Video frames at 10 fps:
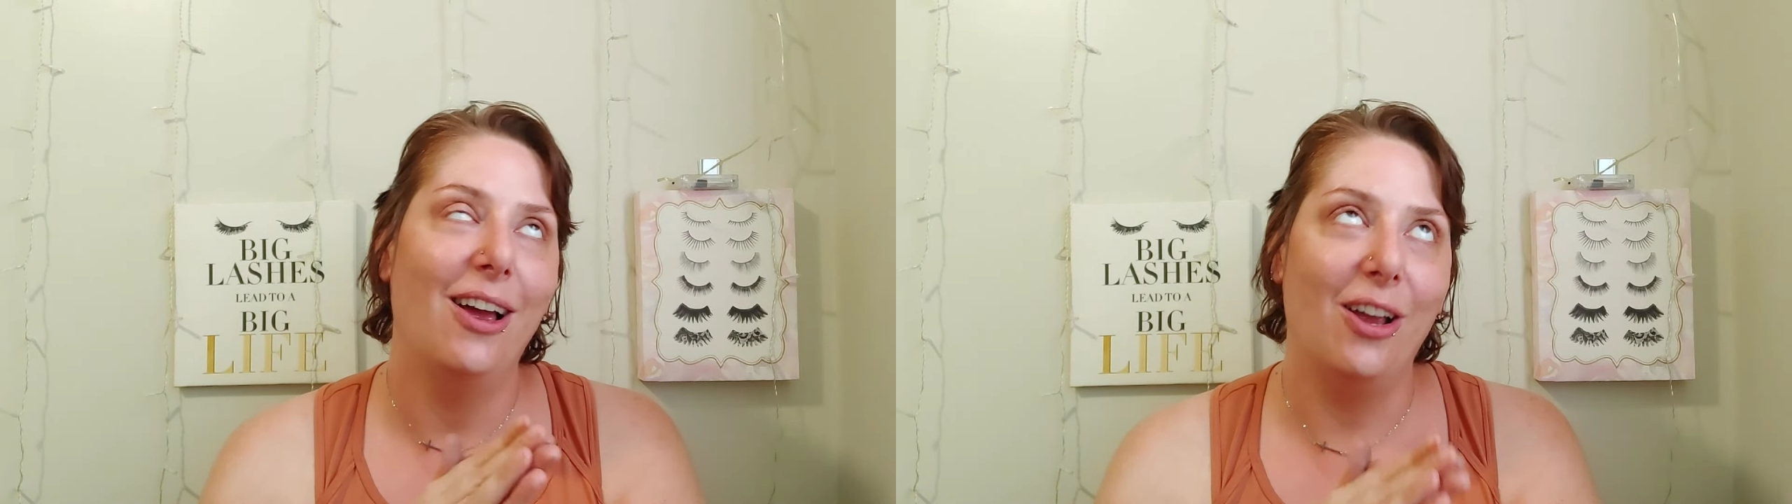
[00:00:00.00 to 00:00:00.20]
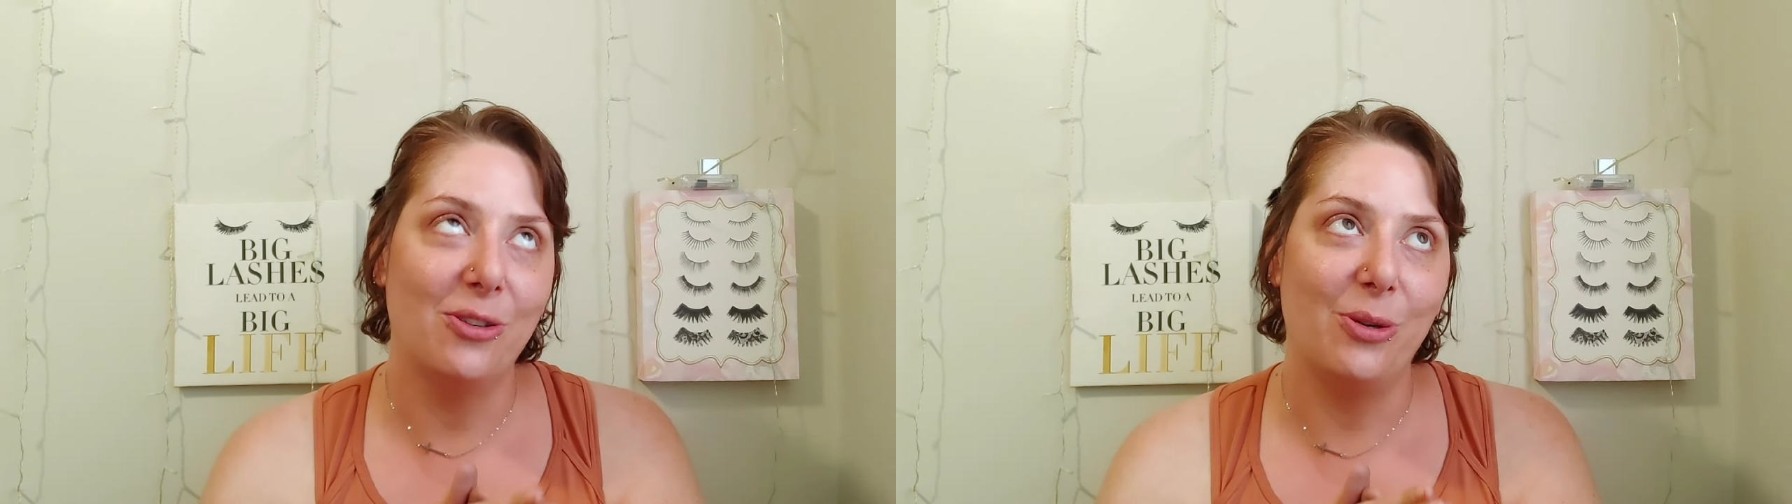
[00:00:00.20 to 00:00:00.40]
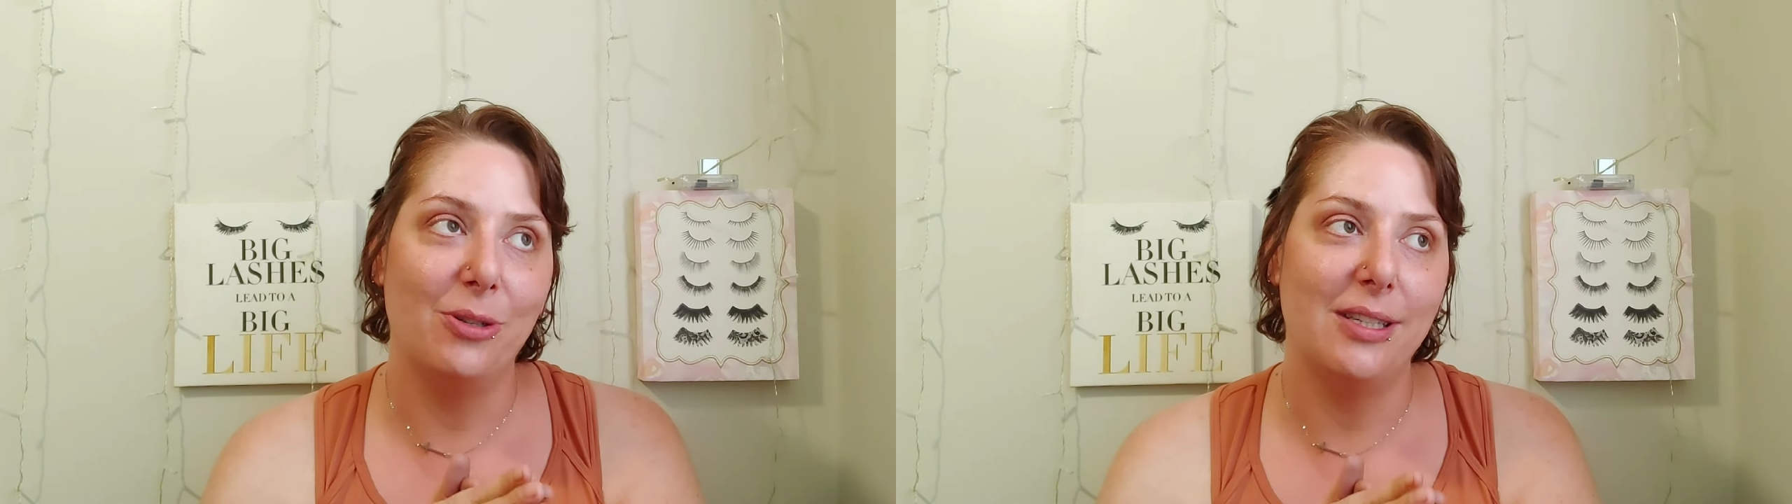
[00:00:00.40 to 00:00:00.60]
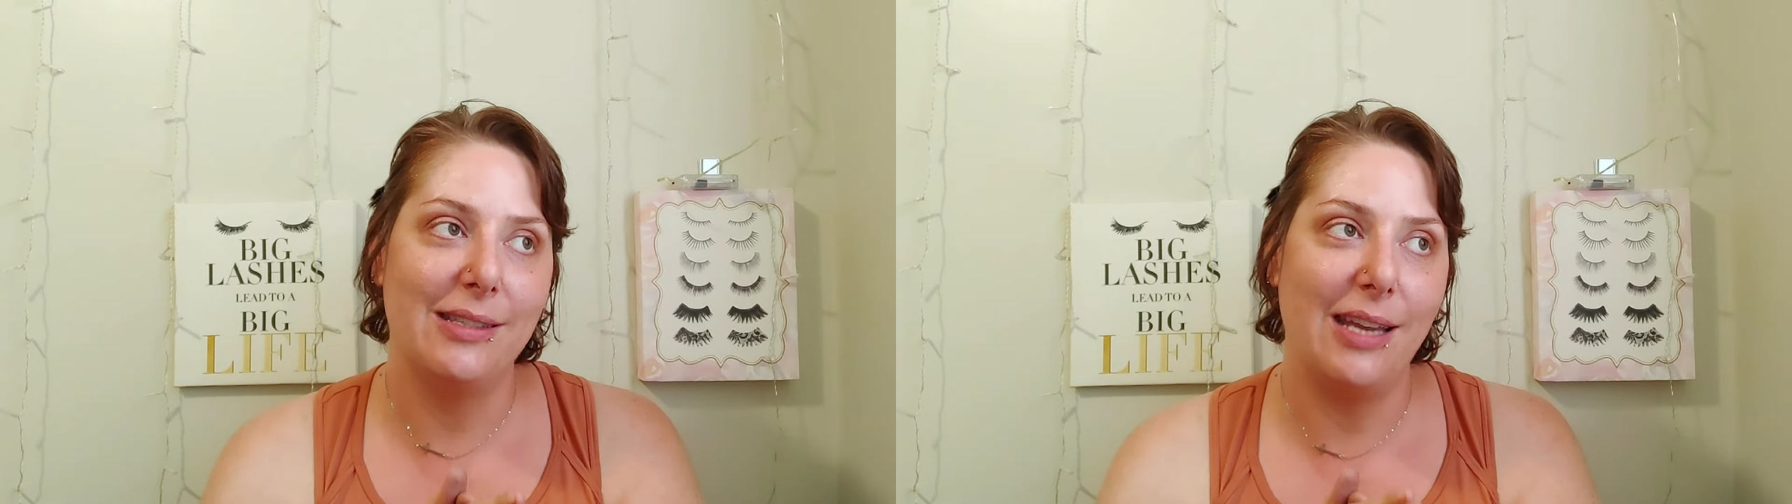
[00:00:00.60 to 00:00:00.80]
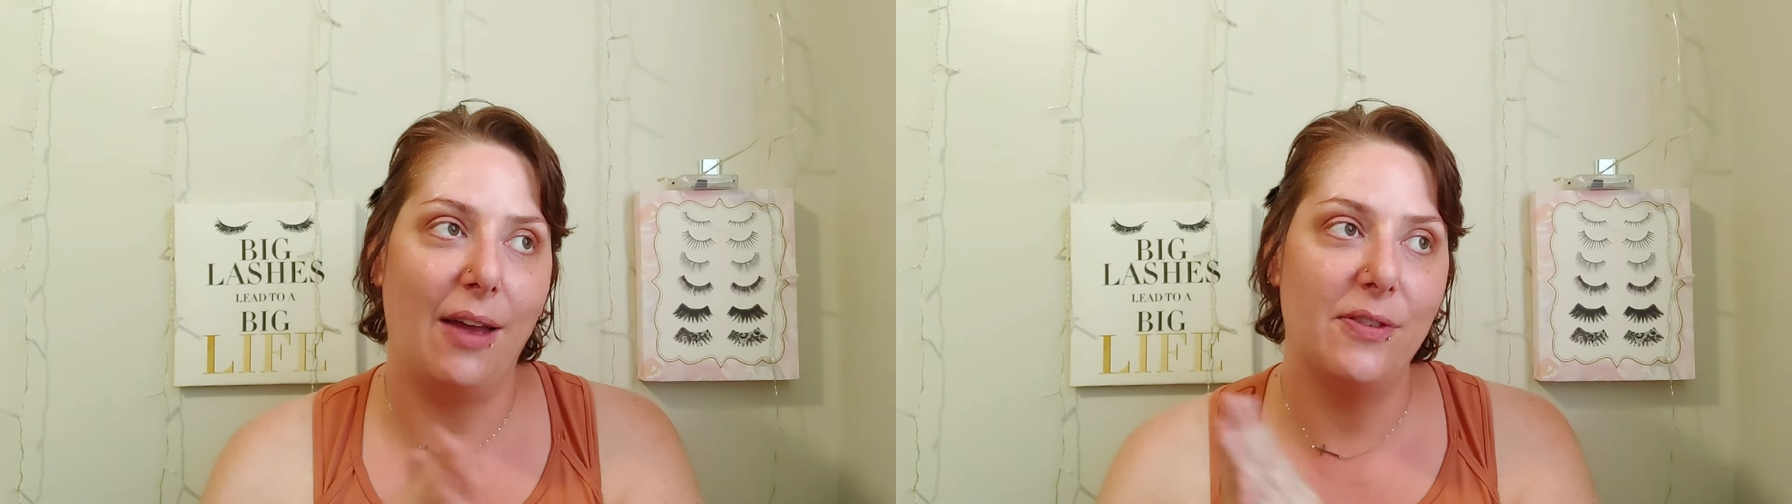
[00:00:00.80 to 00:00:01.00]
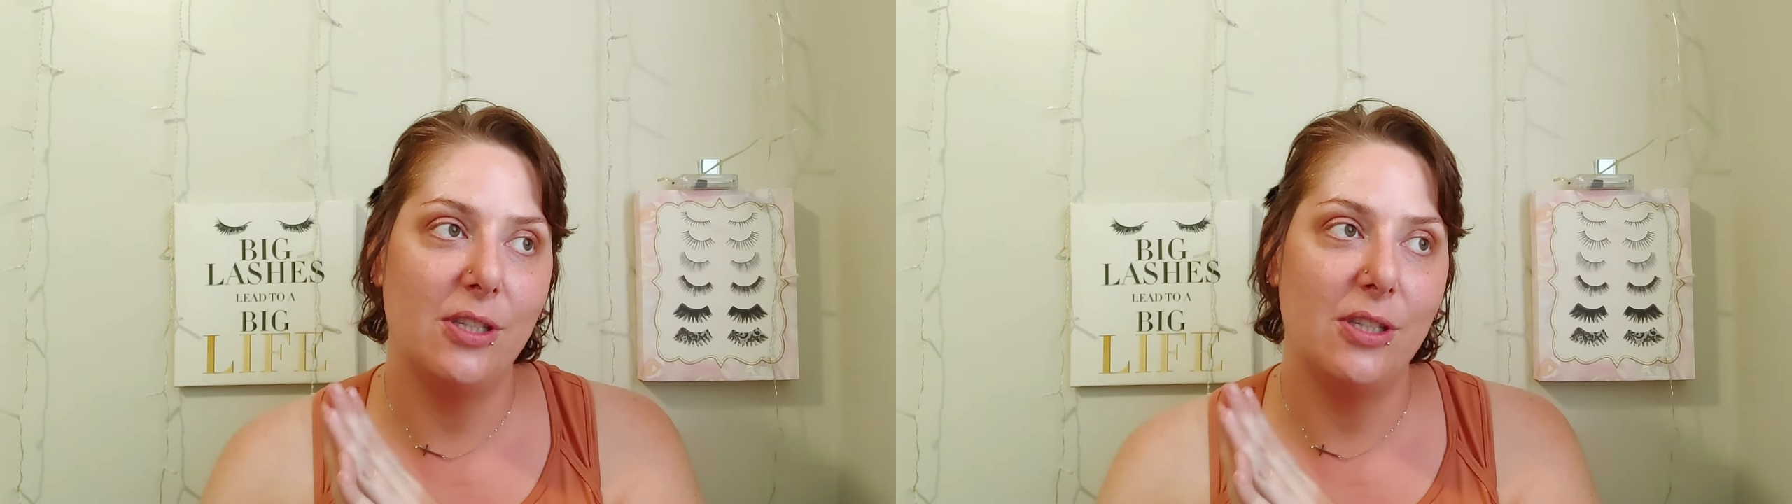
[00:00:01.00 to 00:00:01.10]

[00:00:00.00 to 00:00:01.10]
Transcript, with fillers: all sorts of stuff.